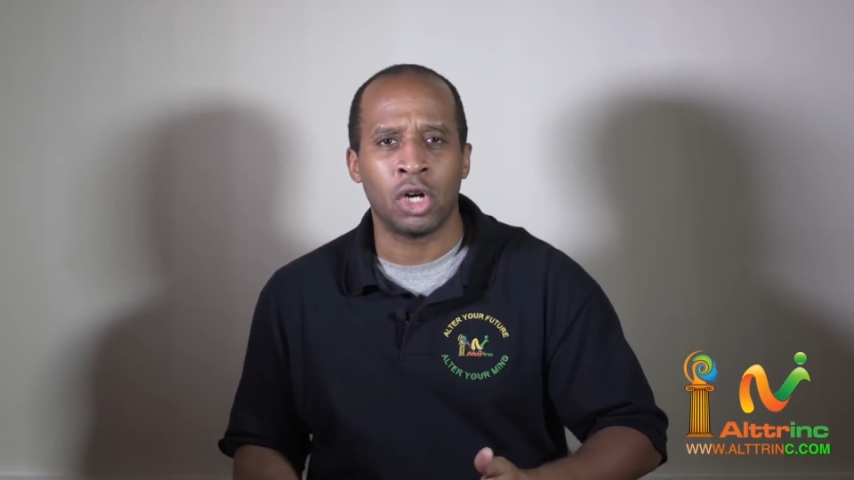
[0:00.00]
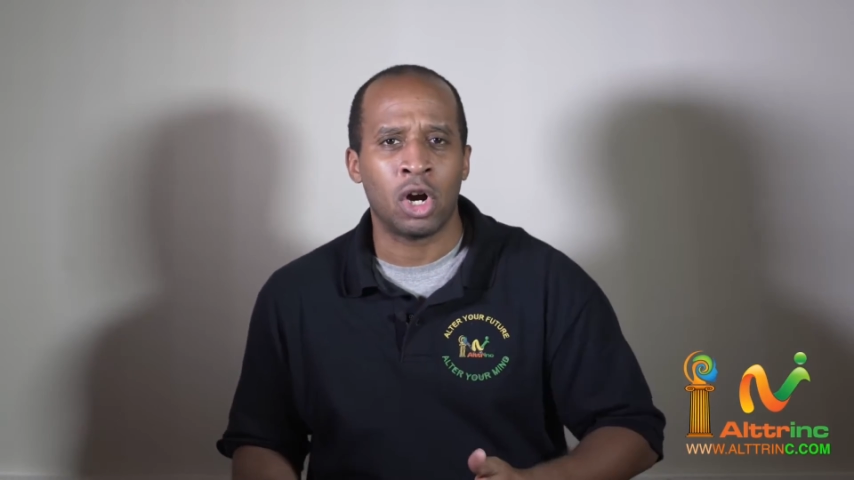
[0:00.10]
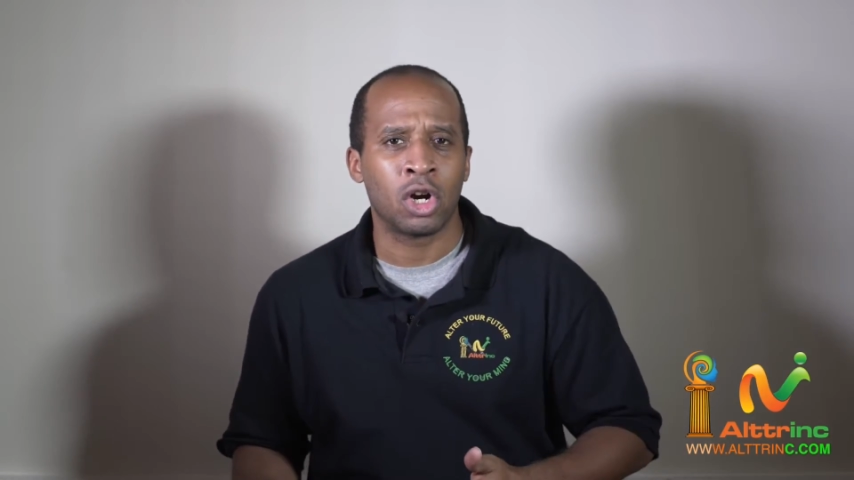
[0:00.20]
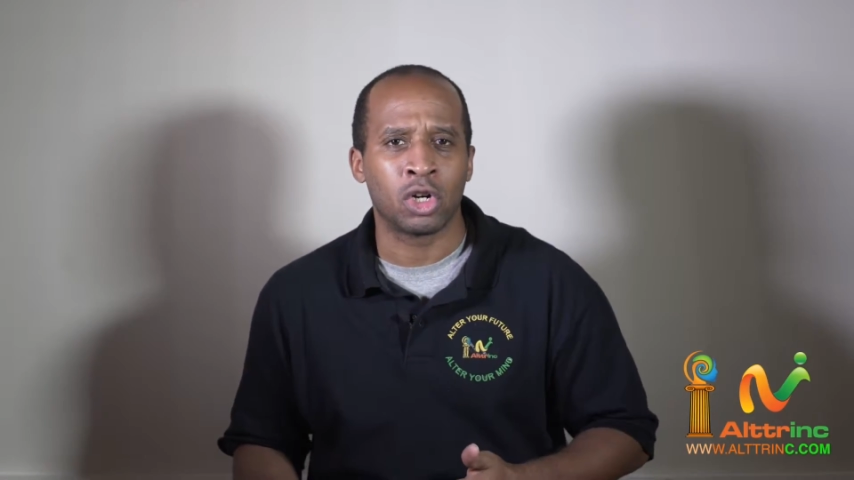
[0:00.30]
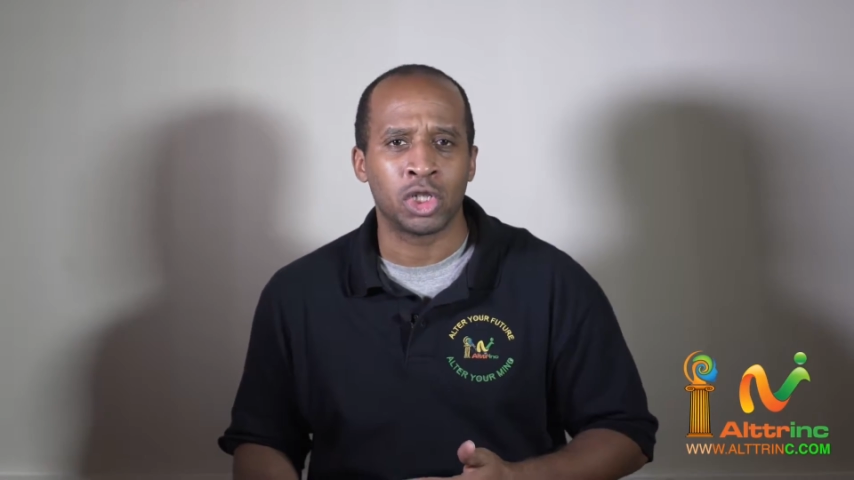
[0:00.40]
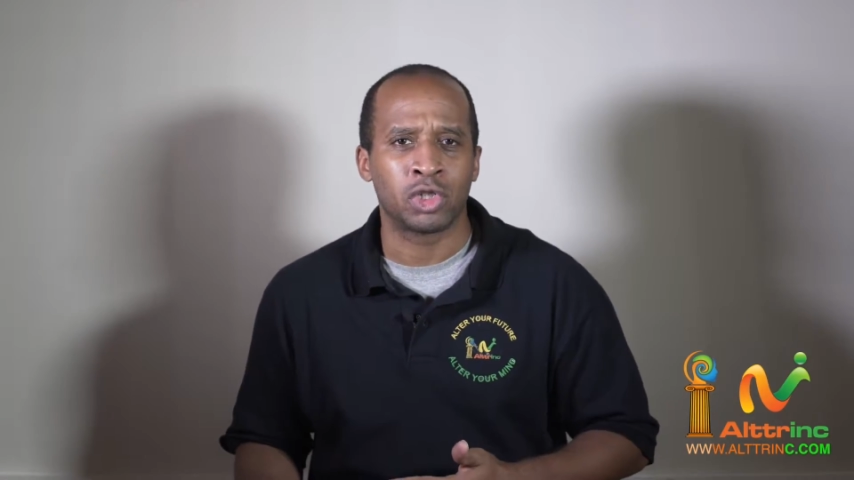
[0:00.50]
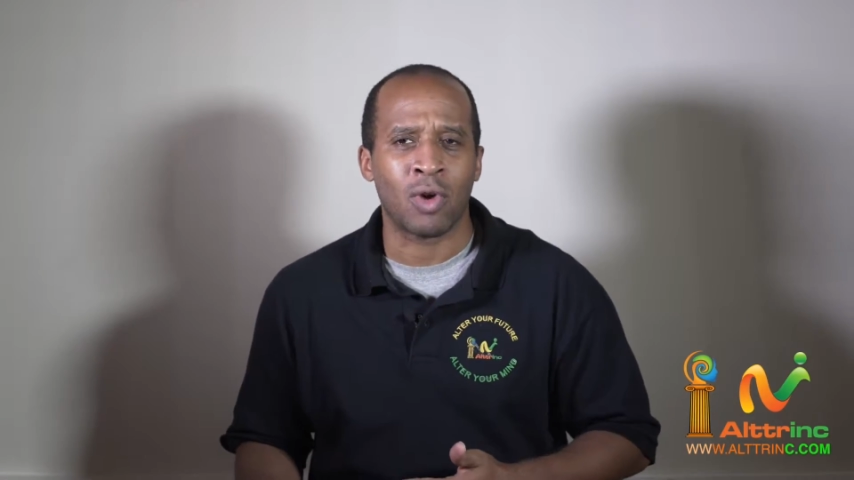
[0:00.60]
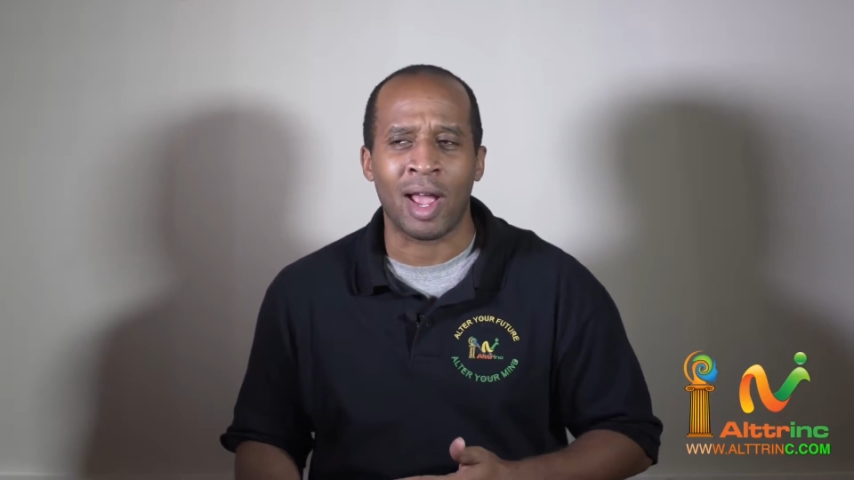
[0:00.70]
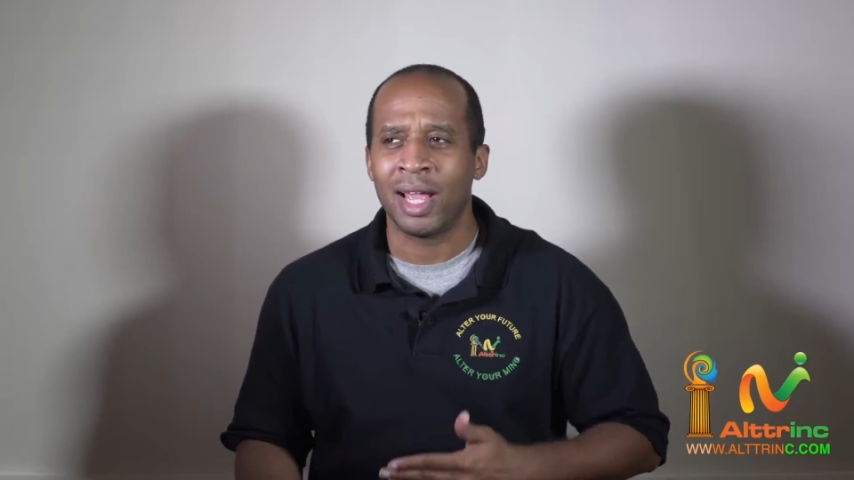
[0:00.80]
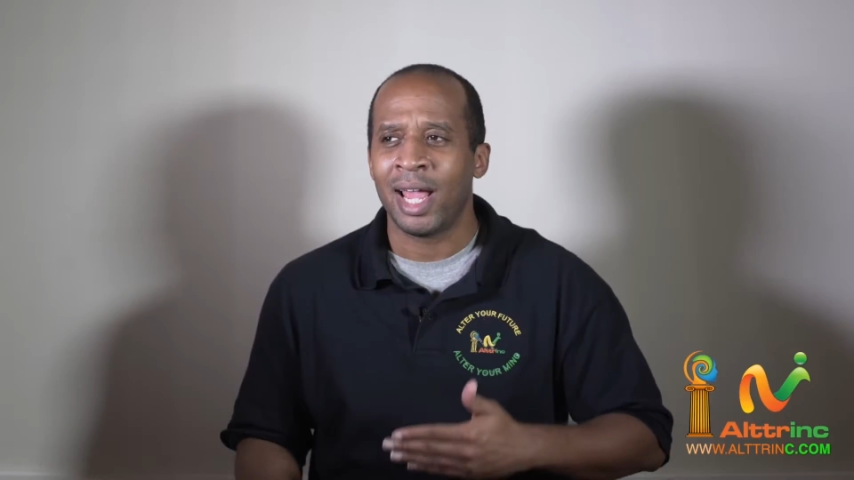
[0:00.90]
hunger
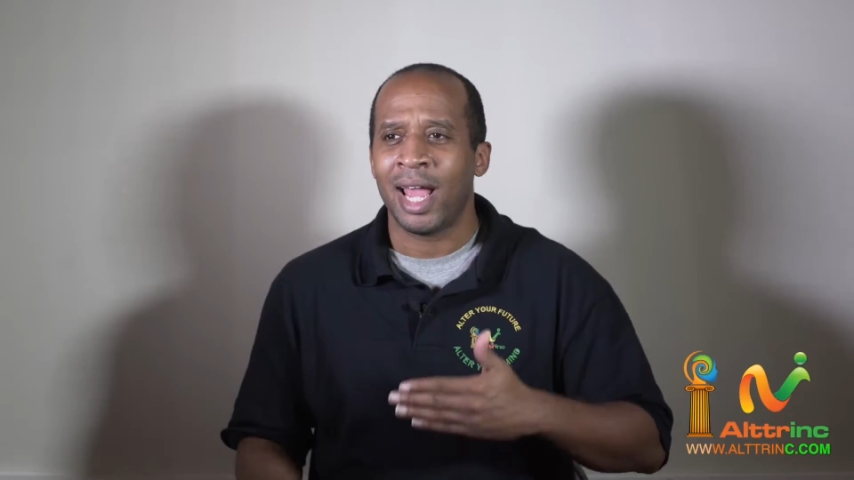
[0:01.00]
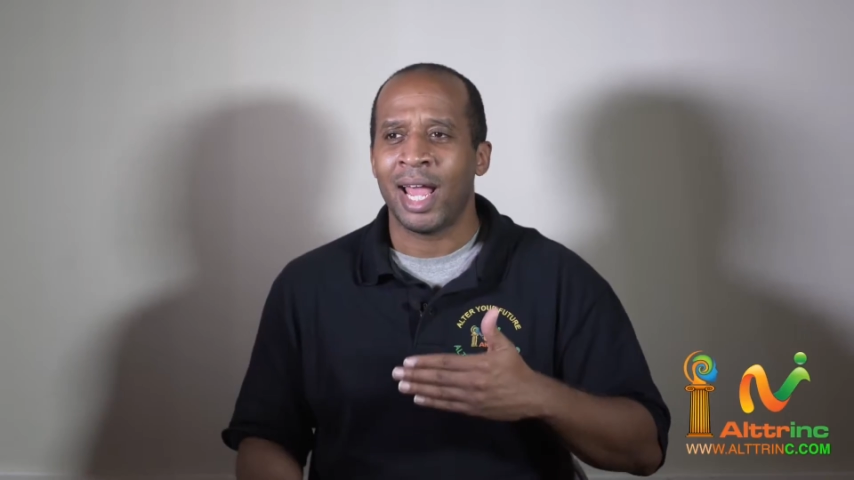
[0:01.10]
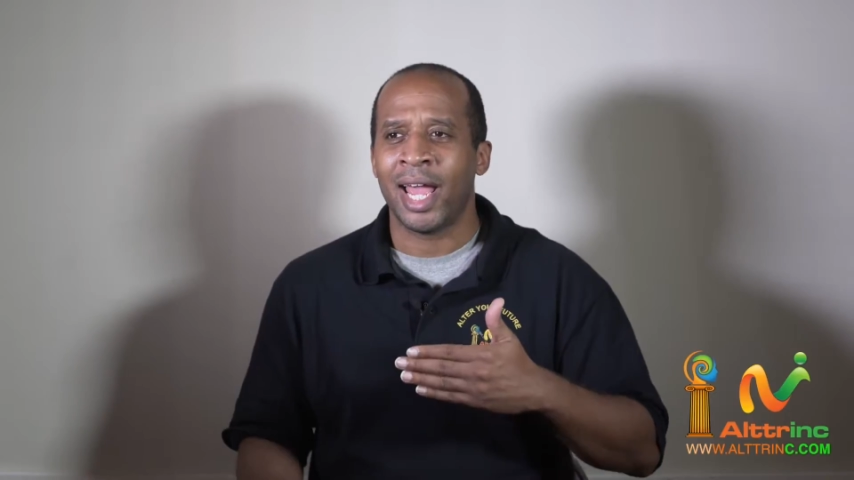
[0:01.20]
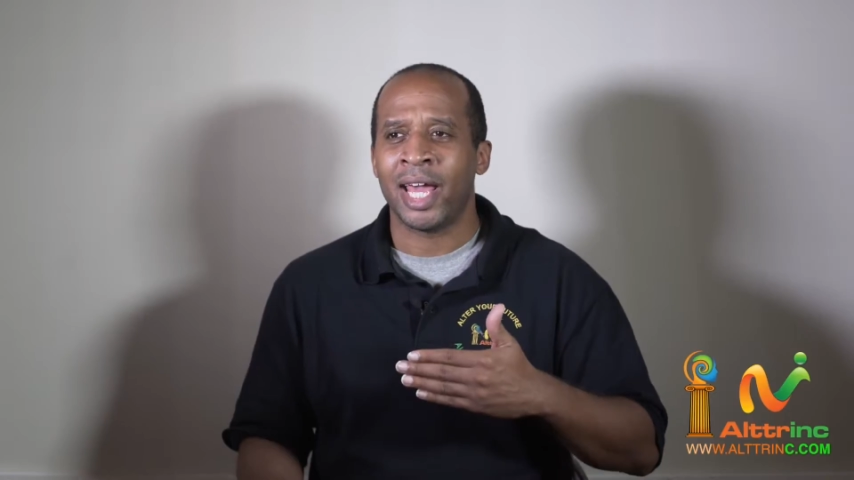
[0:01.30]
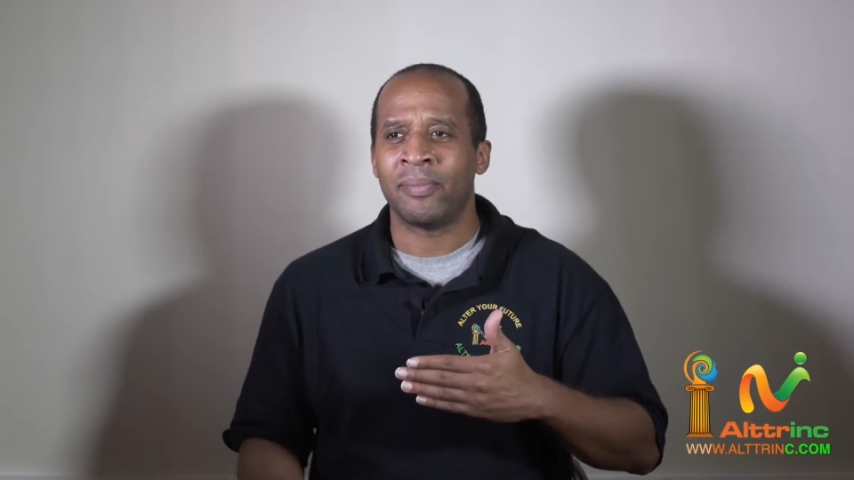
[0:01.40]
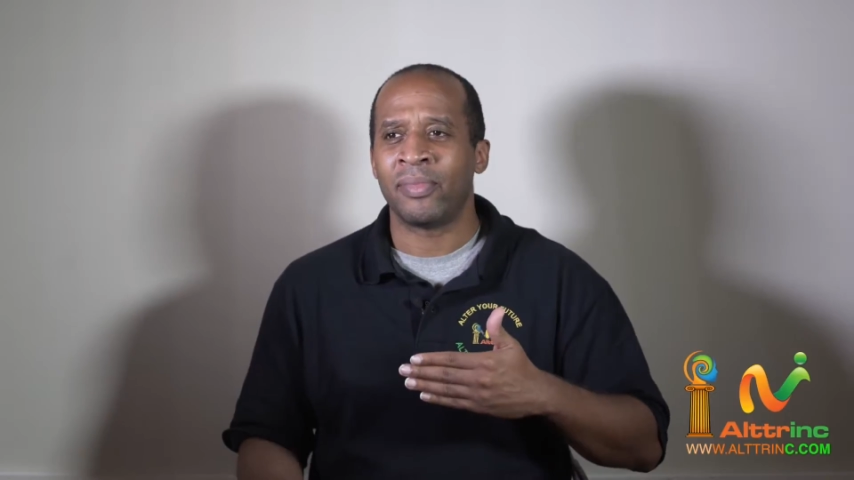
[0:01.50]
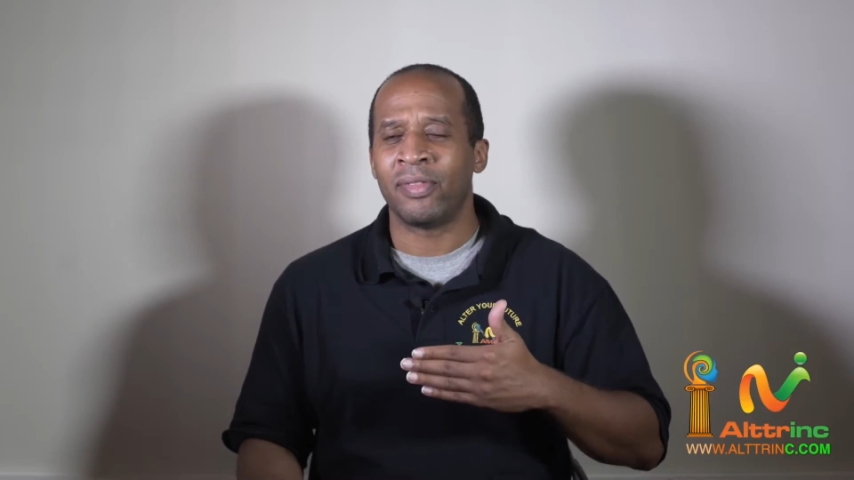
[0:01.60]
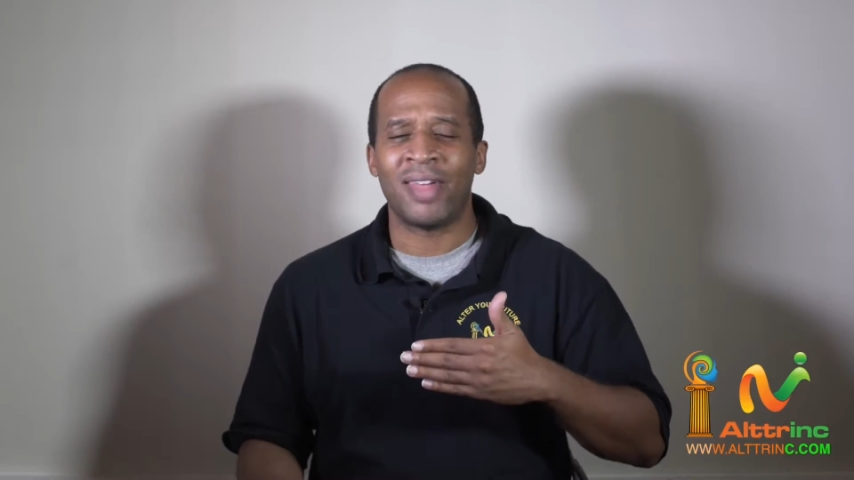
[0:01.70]
strike and